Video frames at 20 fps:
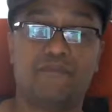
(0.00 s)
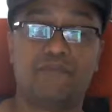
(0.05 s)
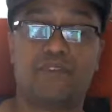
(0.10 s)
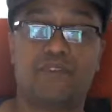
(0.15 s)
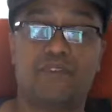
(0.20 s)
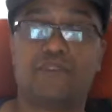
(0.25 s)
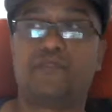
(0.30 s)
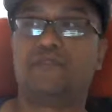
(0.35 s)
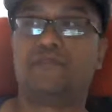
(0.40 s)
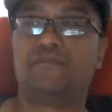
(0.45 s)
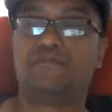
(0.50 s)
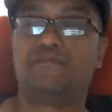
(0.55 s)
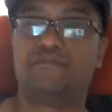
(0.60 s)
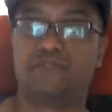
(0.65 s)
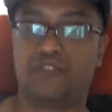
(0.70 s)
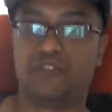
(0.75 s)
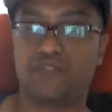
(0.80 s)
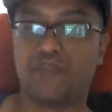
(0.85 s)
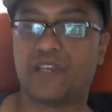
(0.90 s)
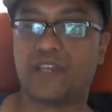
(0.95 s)
personal
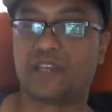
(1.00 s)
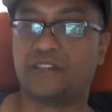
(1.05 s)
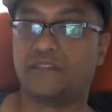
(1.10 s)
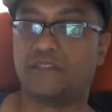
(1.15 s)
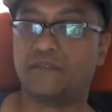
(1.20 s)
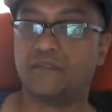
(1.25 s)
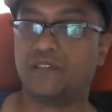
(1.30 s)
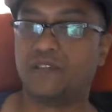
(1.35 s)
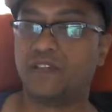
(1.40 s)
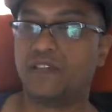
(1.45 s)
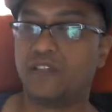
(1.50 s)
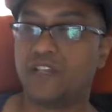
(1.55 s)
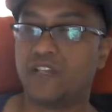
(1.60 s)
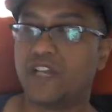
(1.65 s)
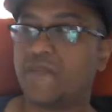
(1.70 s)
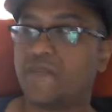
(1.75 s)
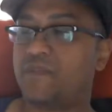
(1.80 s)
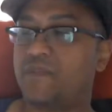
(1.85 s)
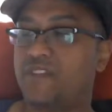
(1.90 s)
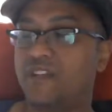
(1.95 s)
perspective,
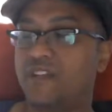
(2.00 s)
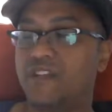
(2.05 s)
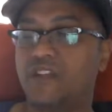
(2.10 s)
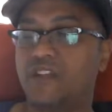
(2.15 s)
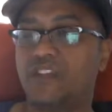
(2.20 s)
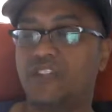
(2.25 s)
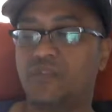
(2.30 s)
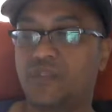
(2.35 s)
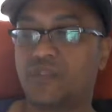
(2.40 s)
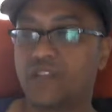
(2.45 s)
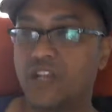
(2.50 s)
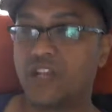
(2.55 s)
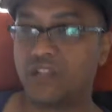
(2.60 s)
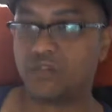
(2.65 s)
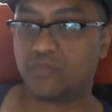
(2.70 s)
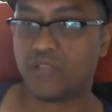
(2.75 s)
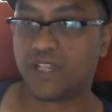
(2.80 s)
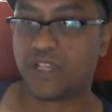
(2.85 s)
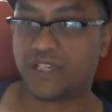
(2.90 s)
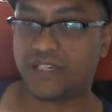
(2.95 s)
if I'm sitting next to a
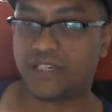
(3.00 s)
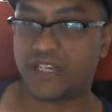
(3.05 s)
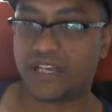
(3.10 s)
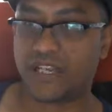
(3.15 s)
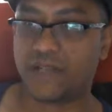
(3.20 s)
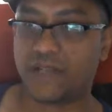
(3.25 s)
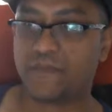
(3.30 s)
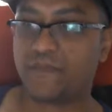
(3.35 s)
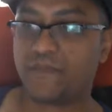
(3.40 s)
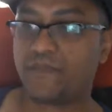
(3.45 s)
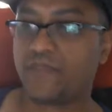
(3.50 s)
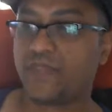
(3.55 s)
colorblind guy,